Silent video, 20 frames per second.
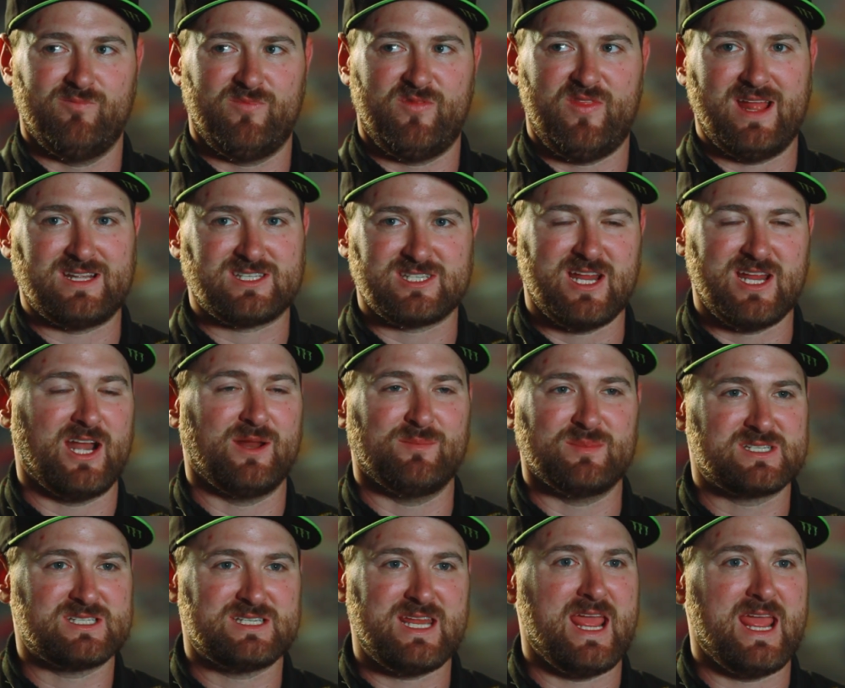that's not a
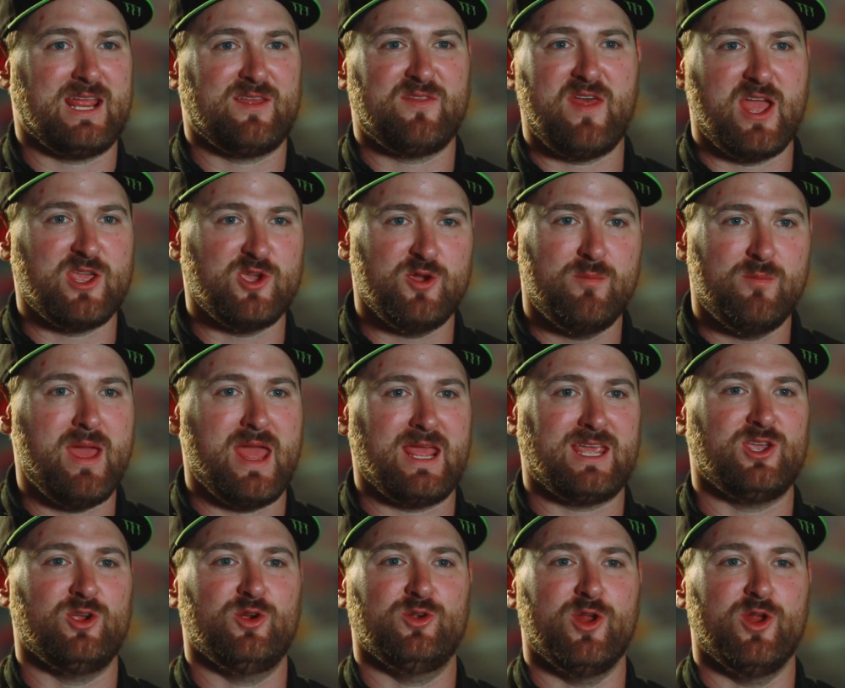mistake that you
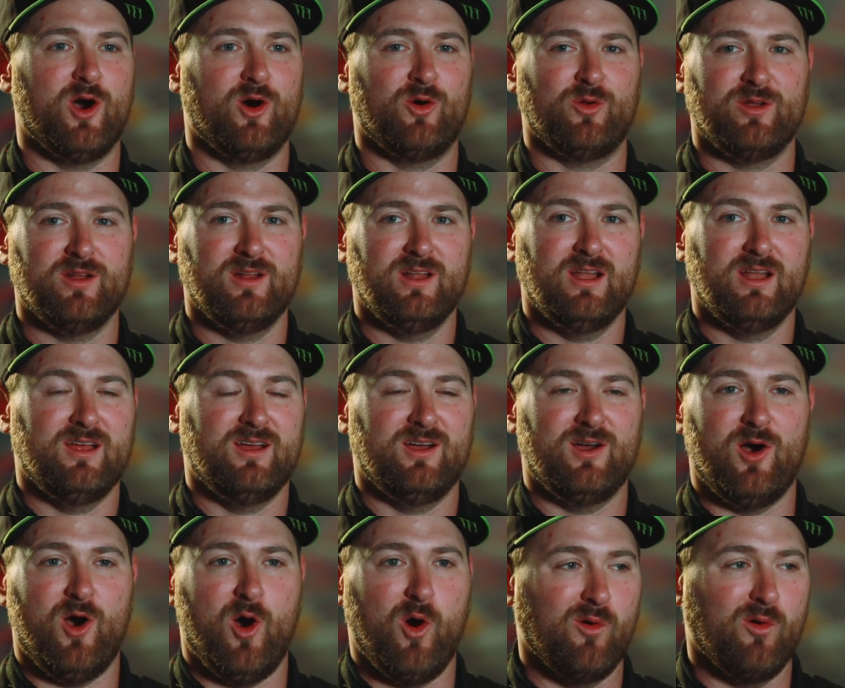make. You don't
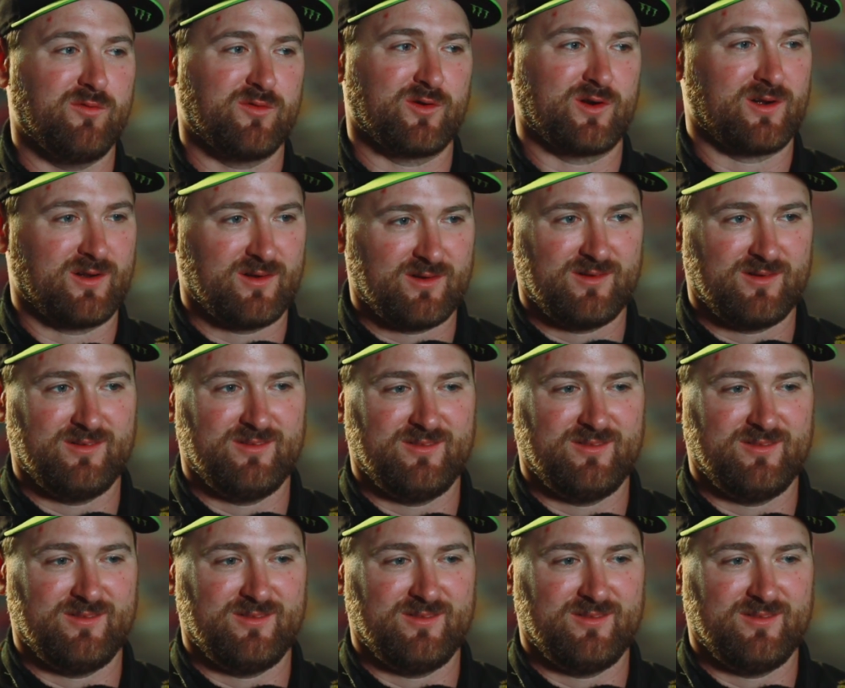over